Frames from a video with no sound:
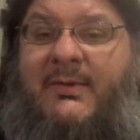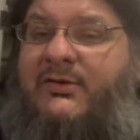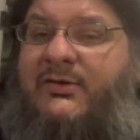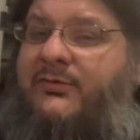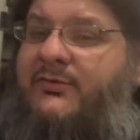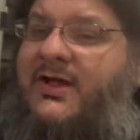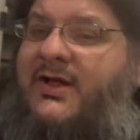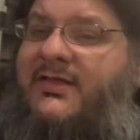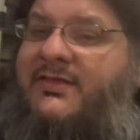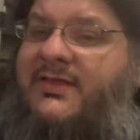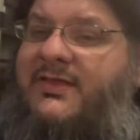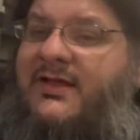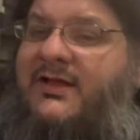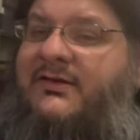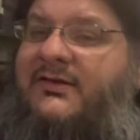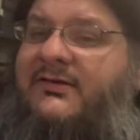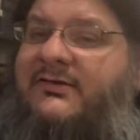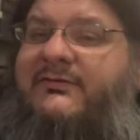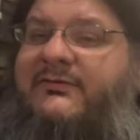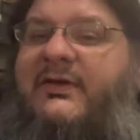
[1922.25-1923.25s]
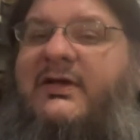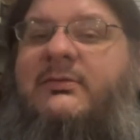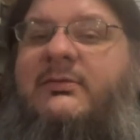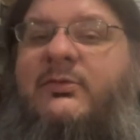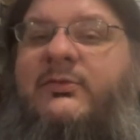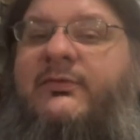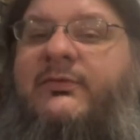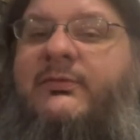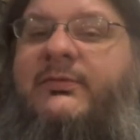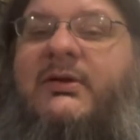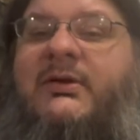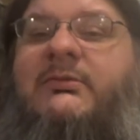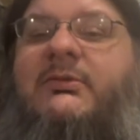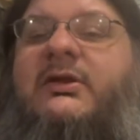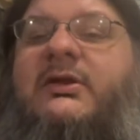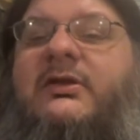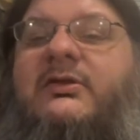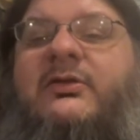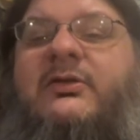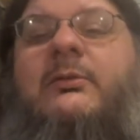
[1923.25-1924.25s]
I do not think it is available for
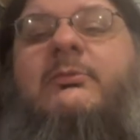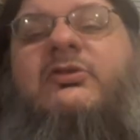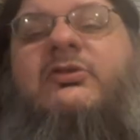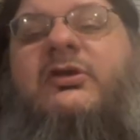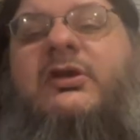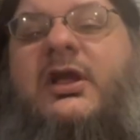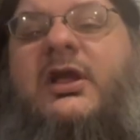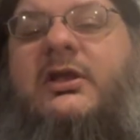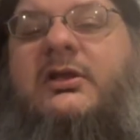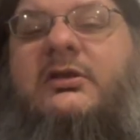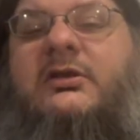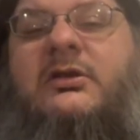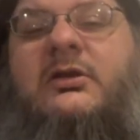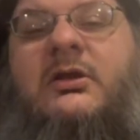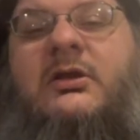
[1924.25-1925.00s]
public consumption yet,